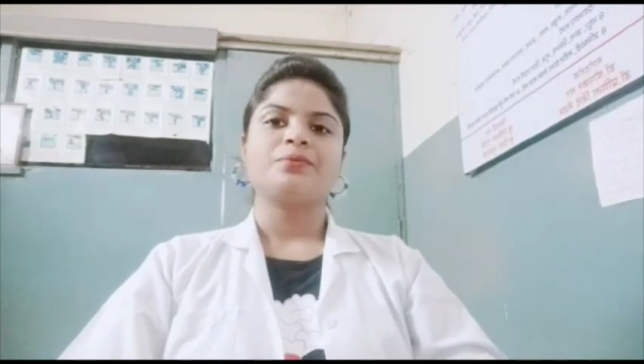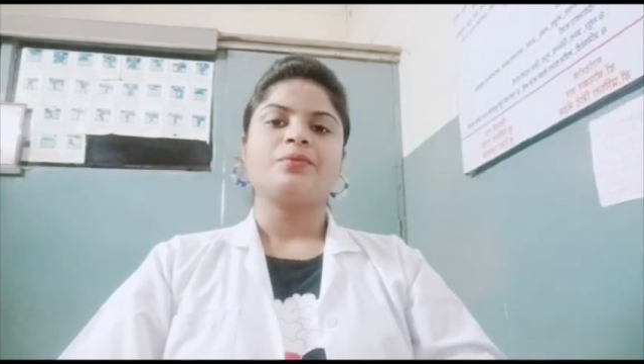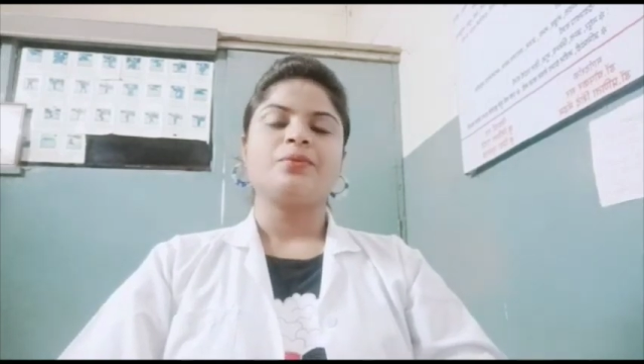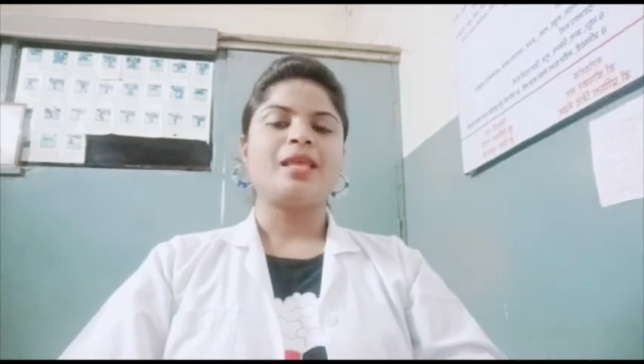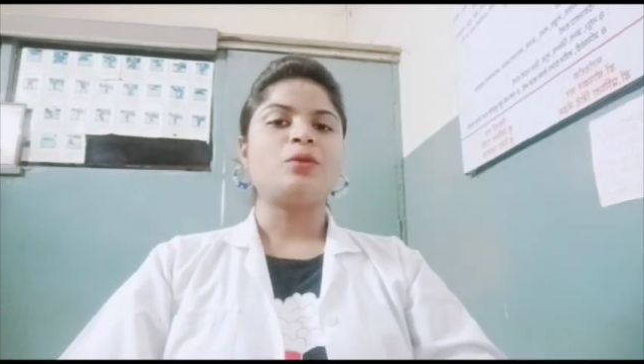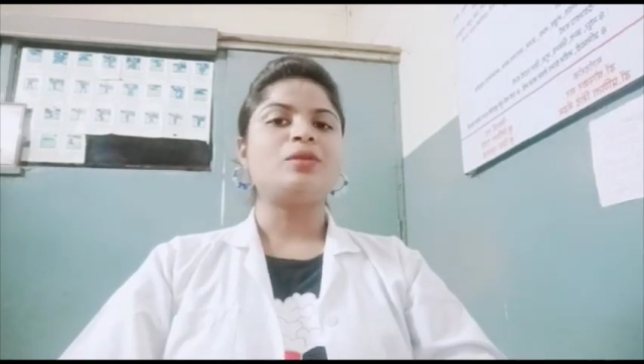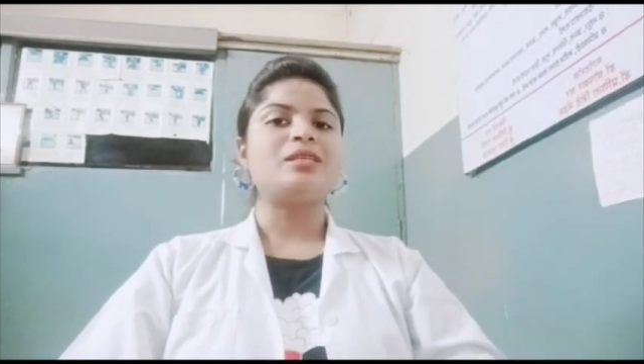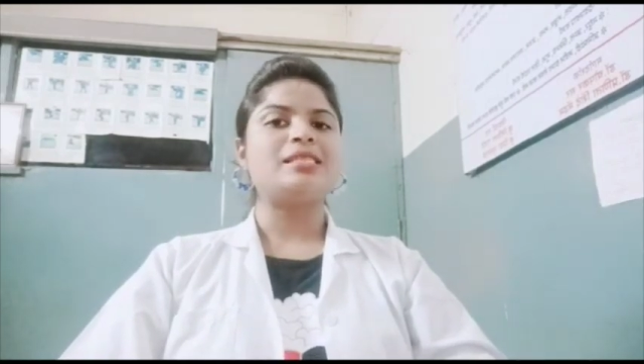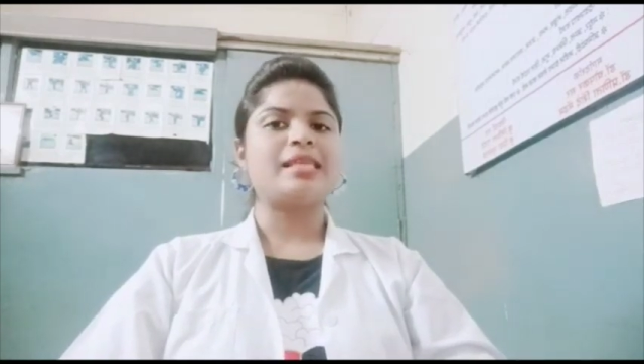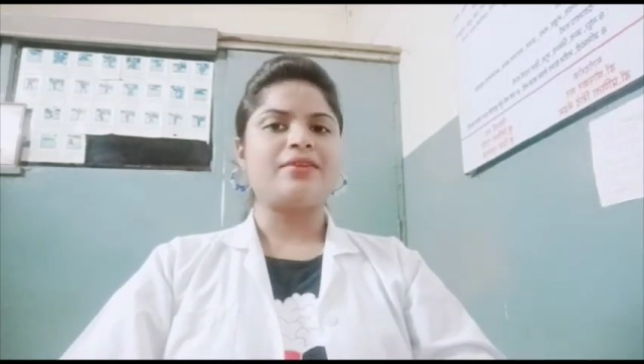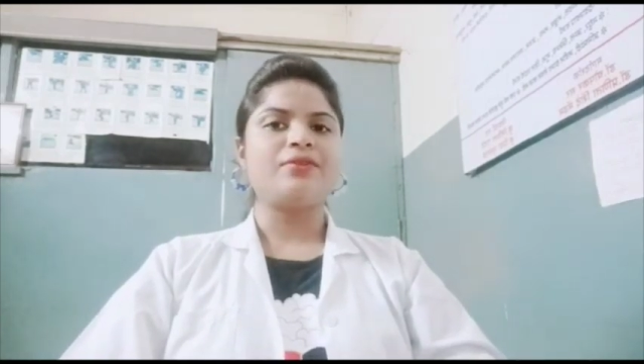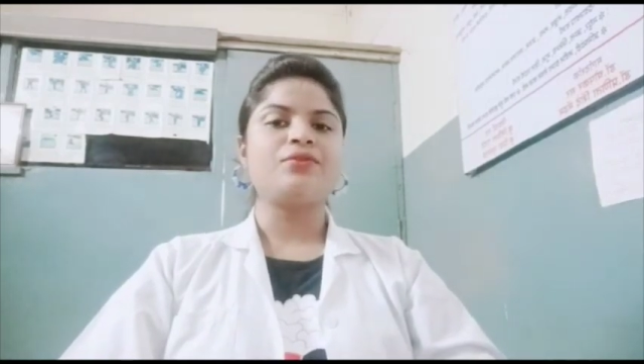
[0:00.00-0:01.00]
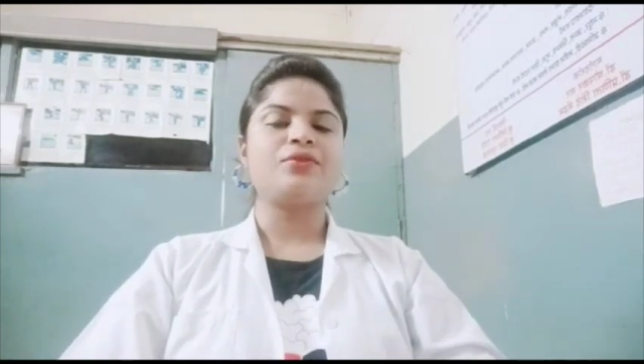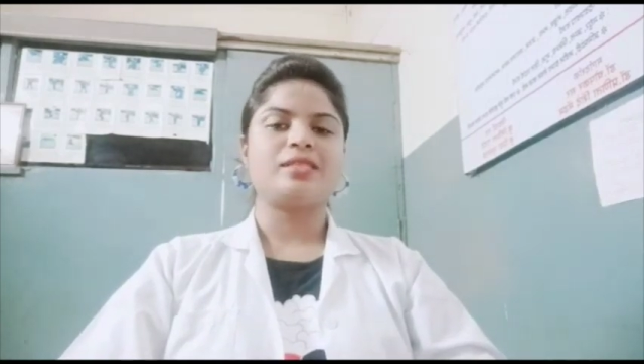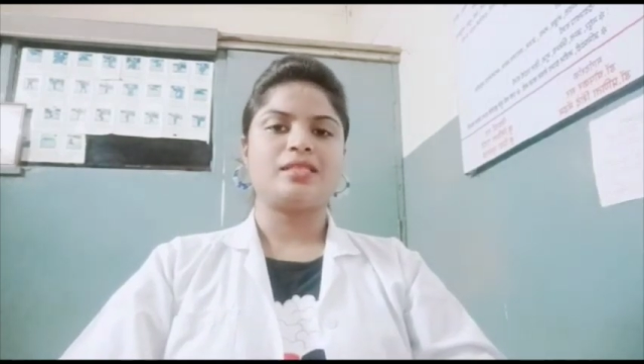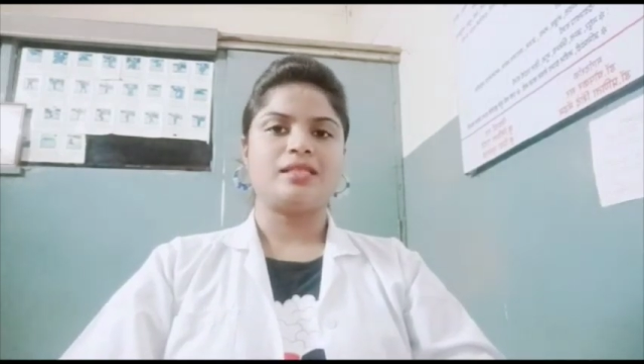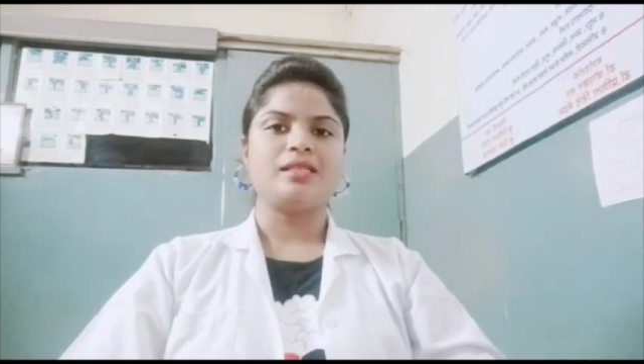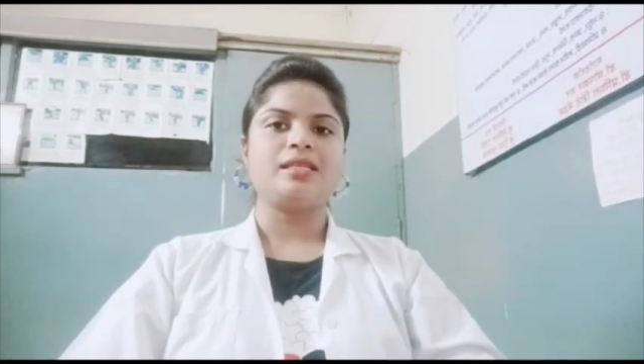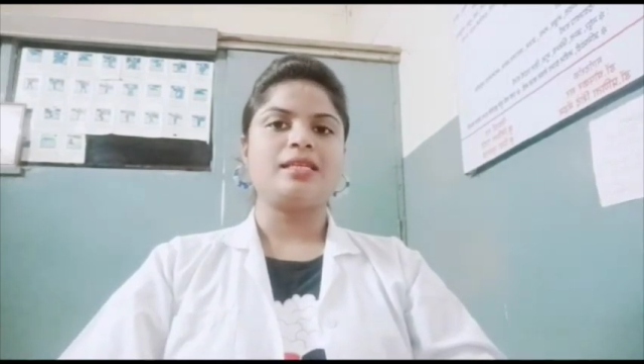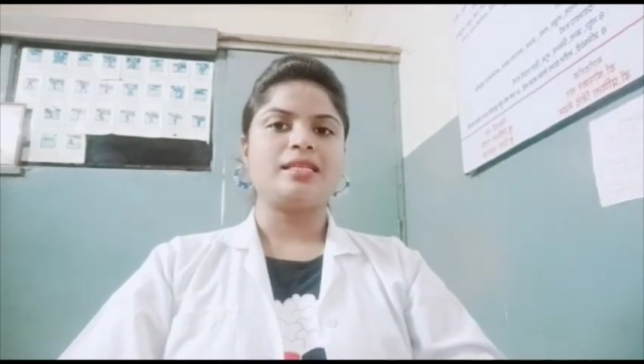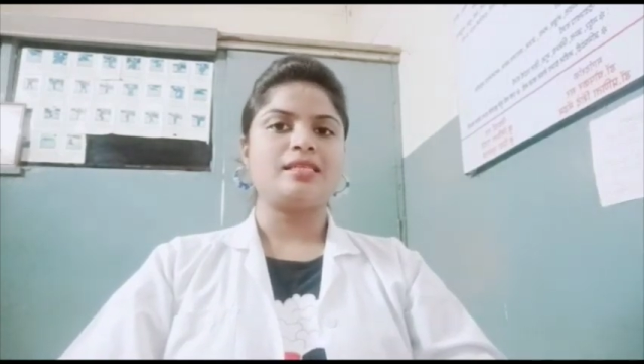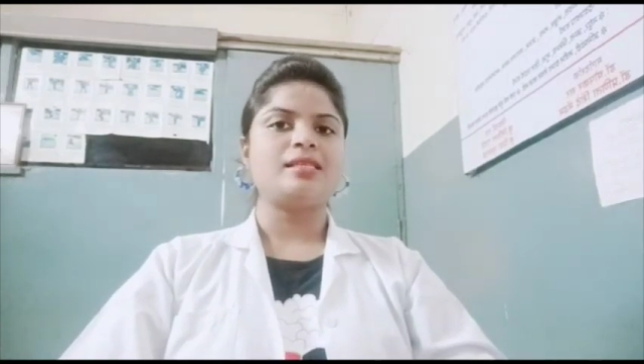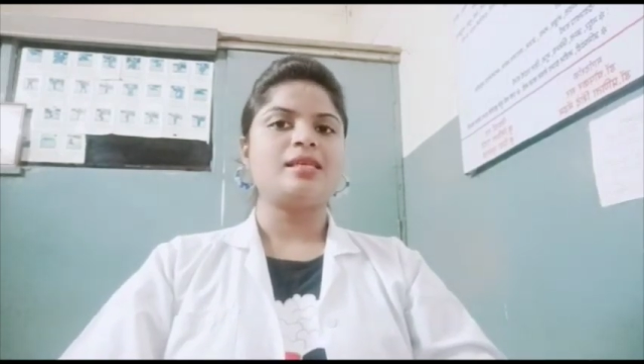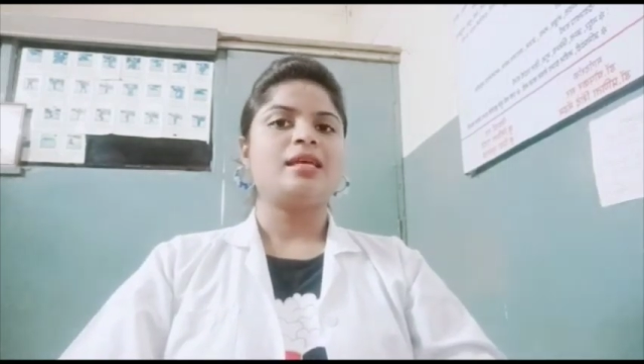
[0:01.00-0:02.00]
Now the second reason
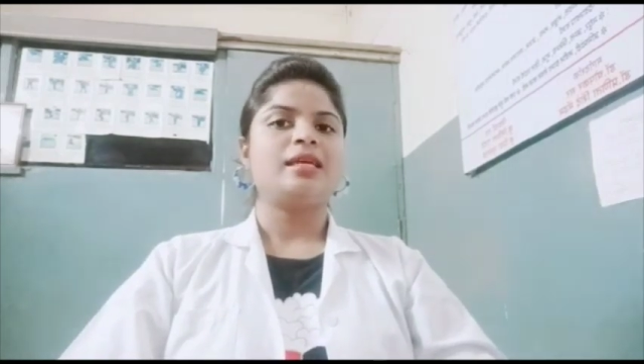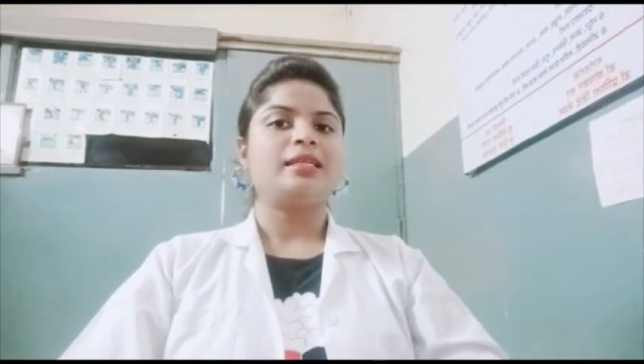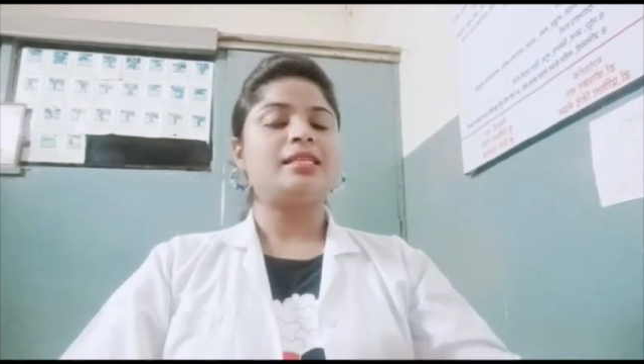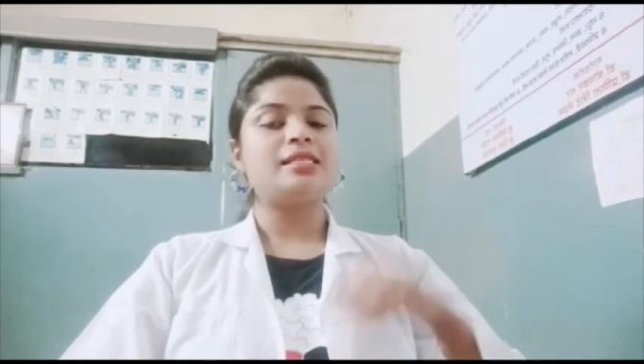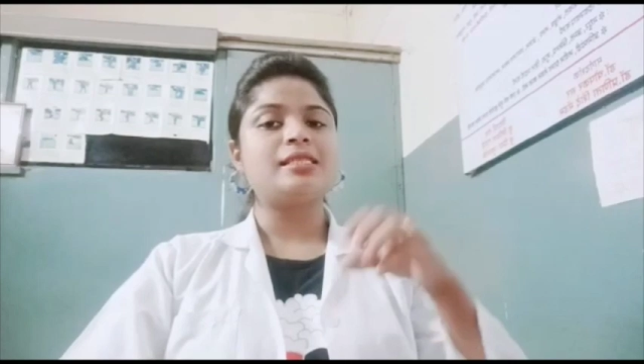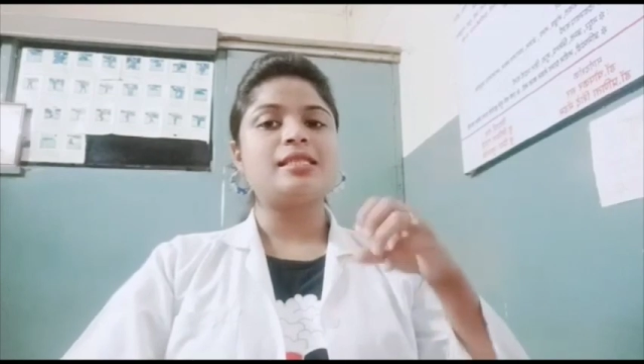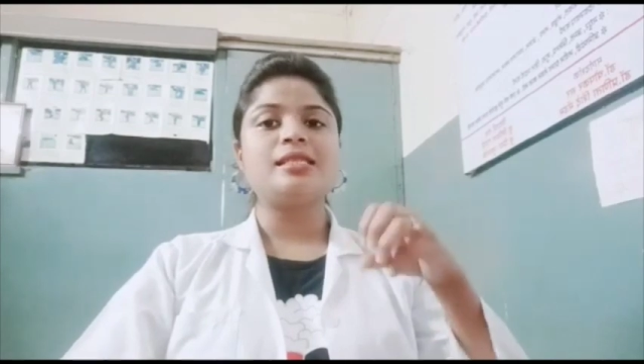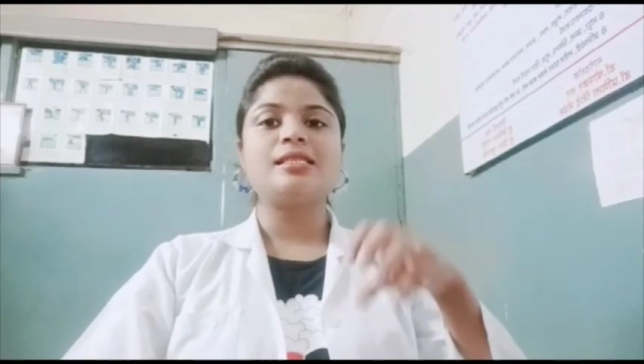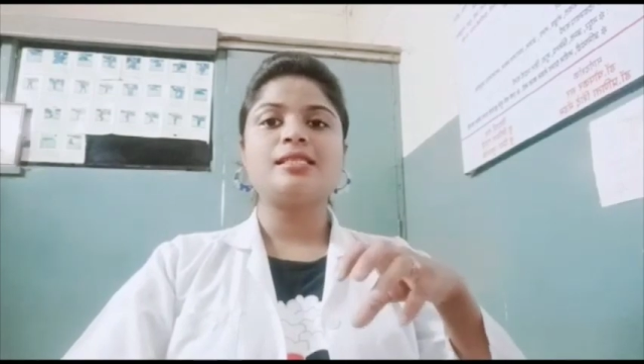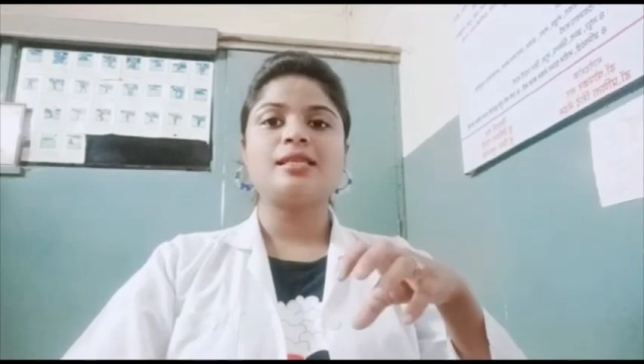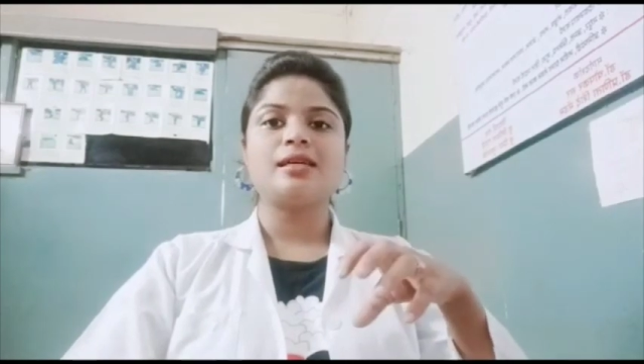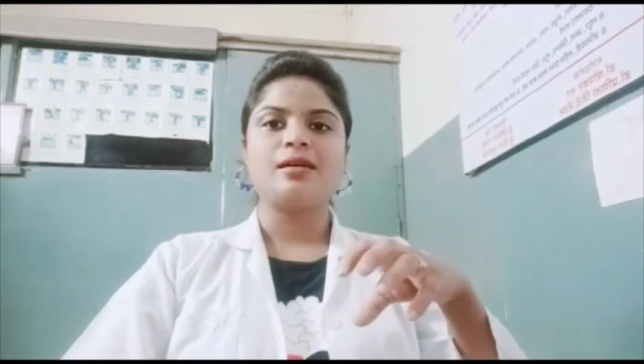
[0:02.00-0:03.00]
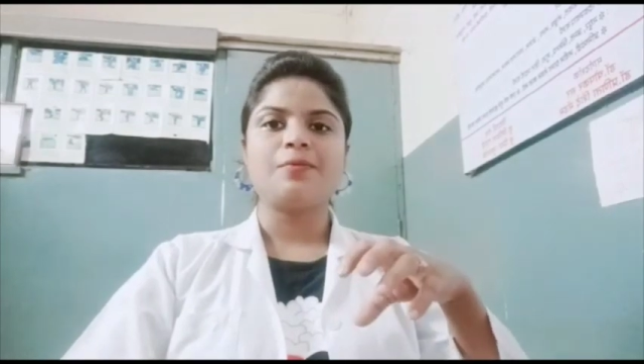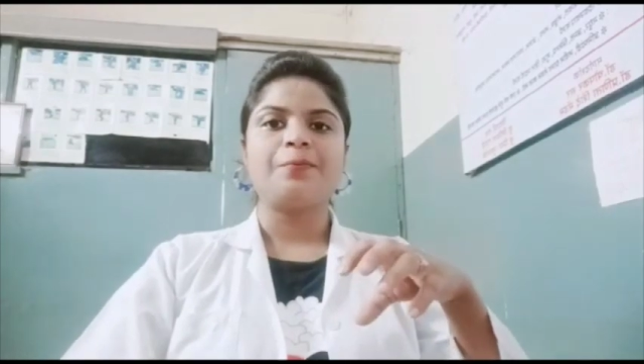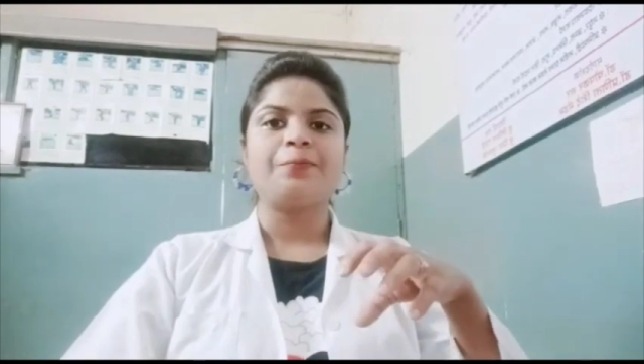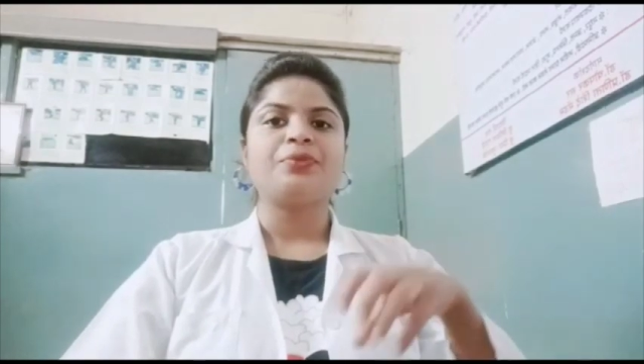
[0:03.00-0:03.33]
is this is the